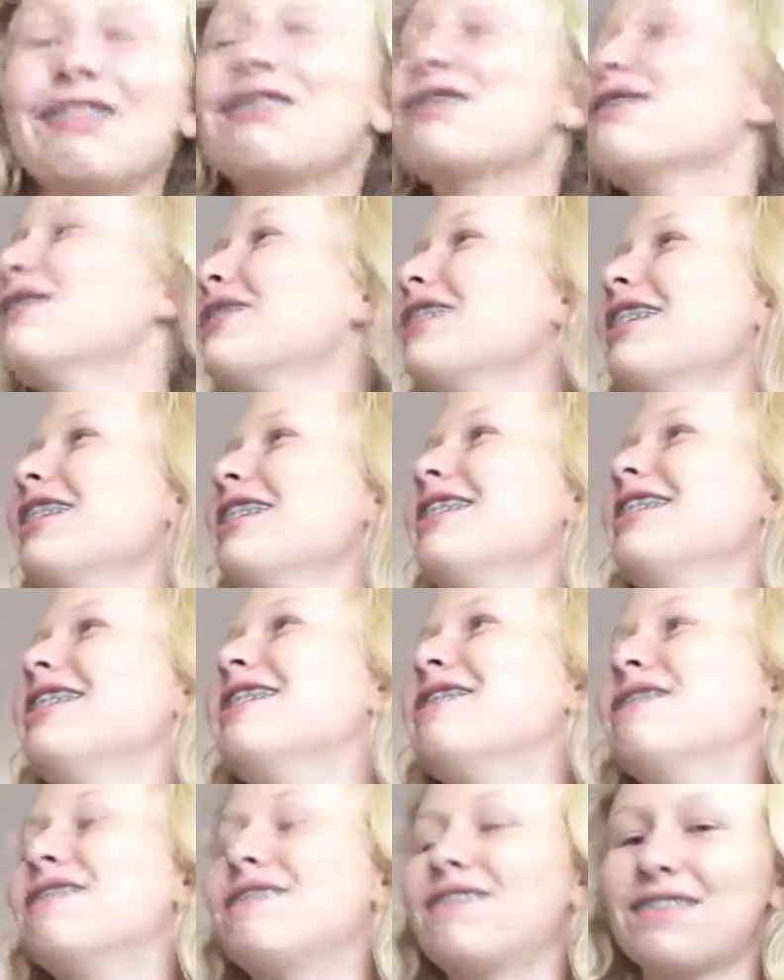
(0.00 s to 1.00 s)
That's the whole
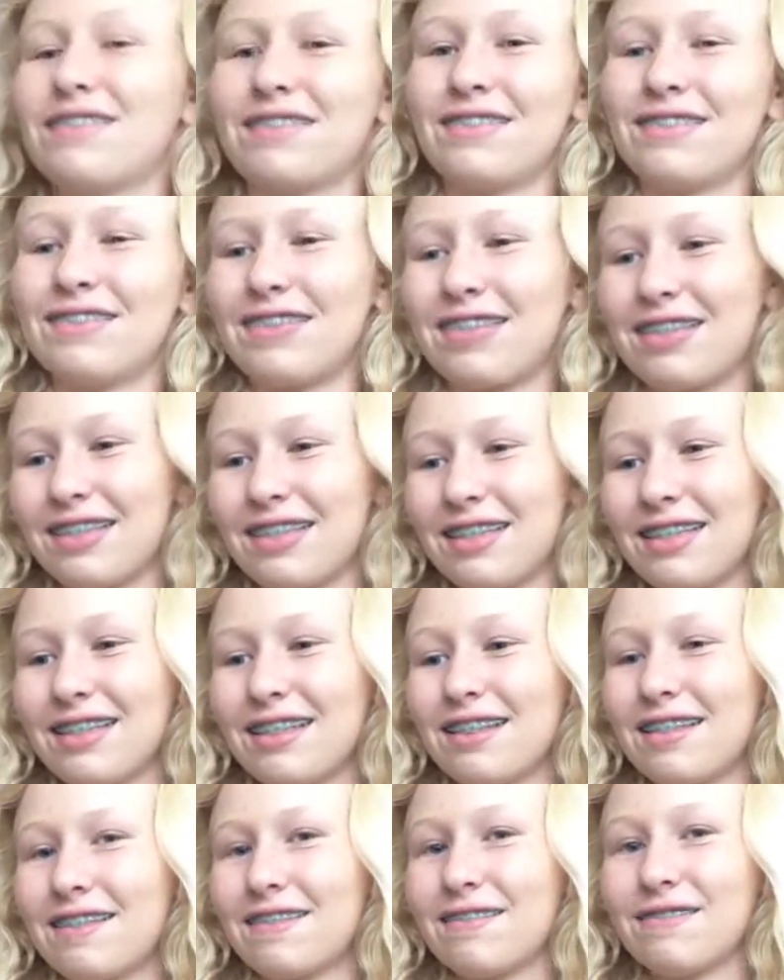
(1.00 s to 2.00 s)
idea.
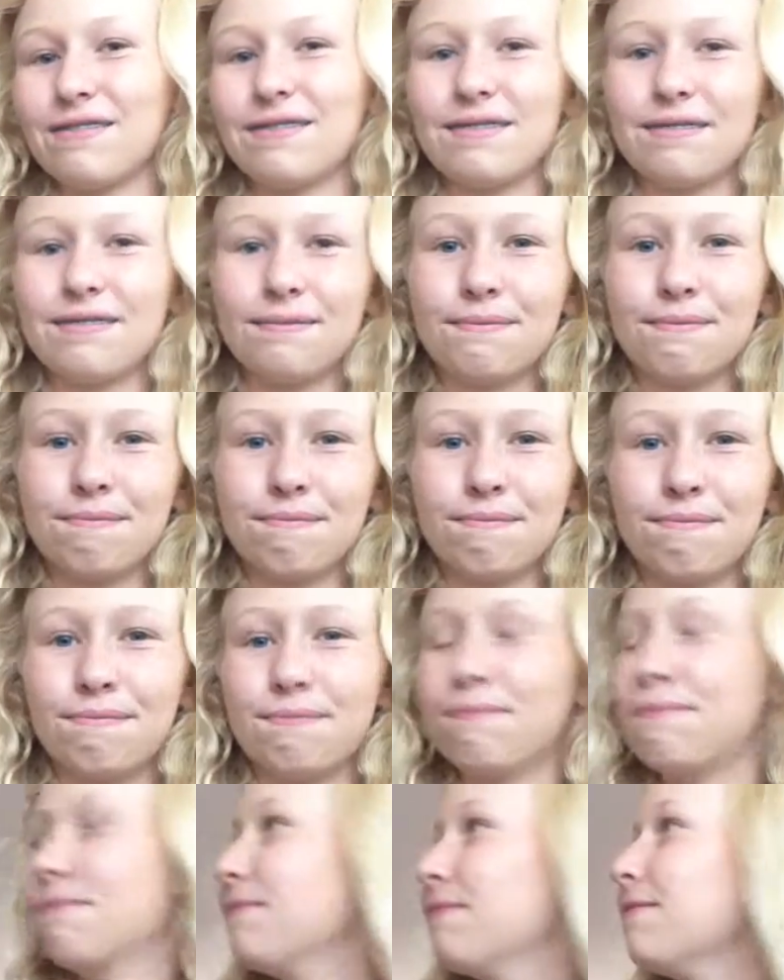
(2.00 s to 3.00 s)
Those are
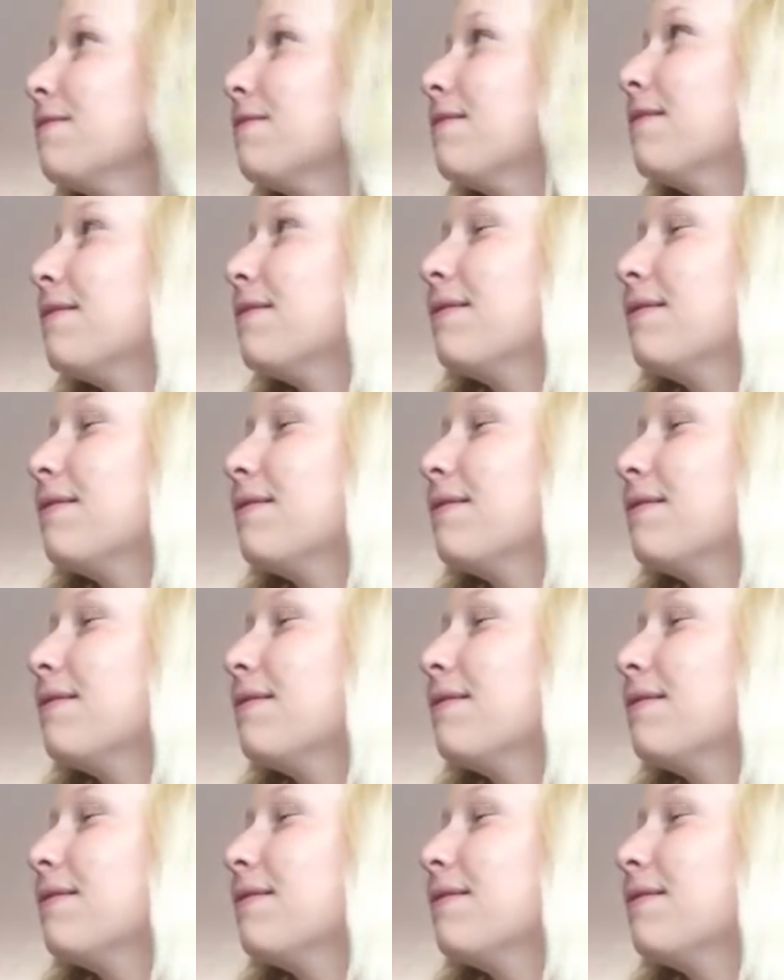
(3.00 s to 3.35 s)
terrible.